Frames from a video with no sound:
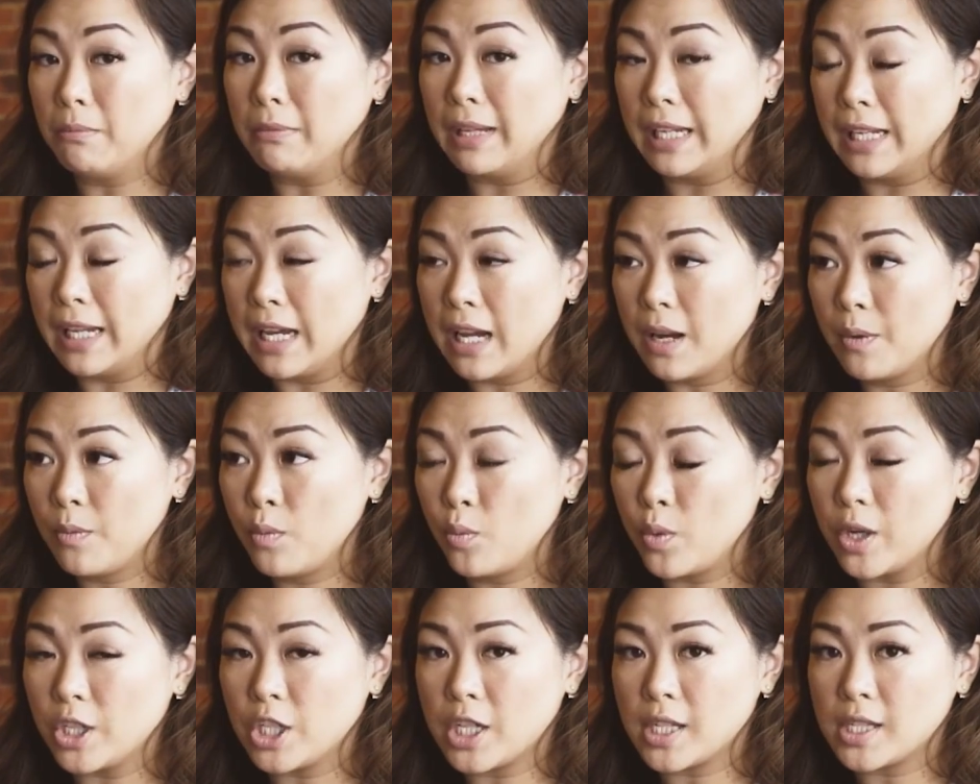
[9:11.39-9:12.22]

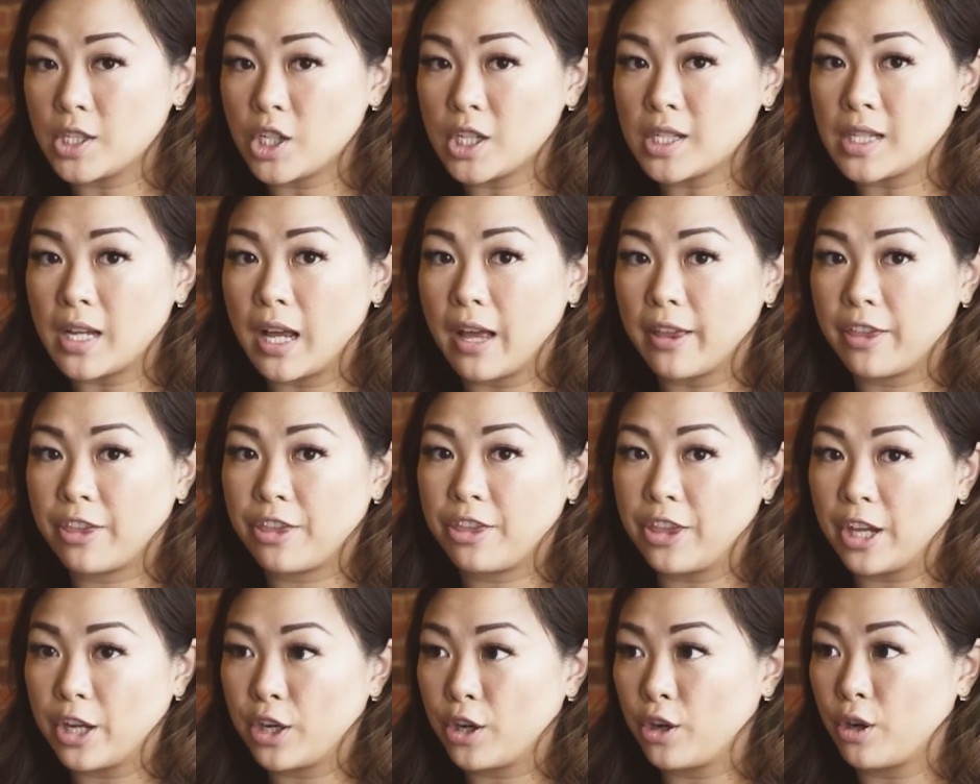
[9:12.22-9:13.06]
medium, which is just a
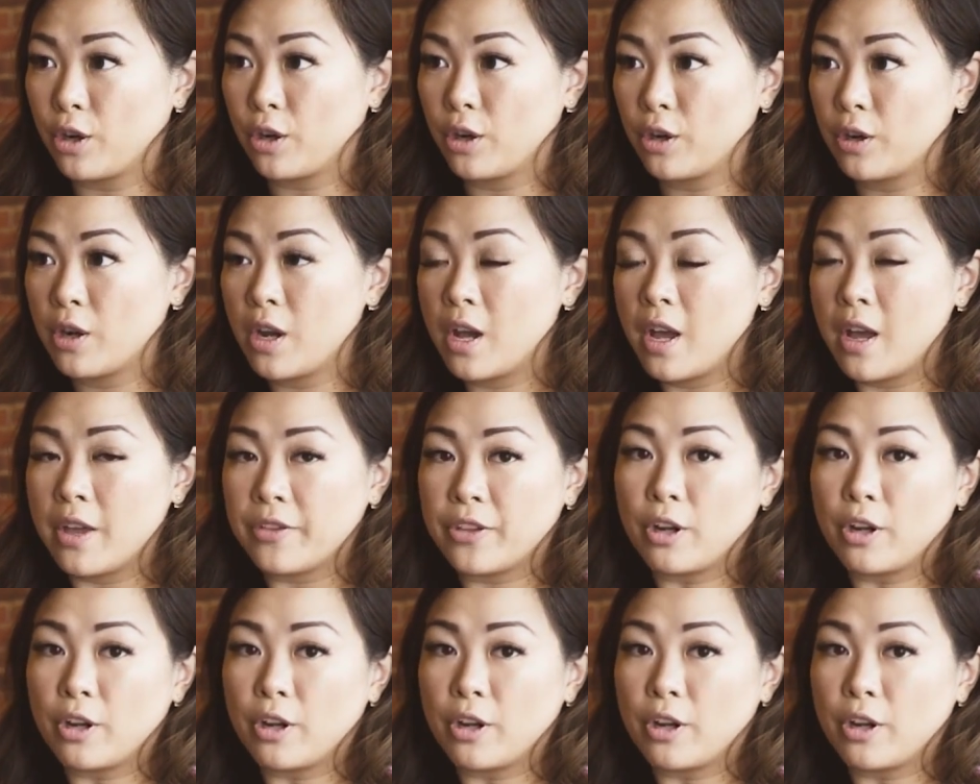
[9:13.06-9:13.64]
thicker,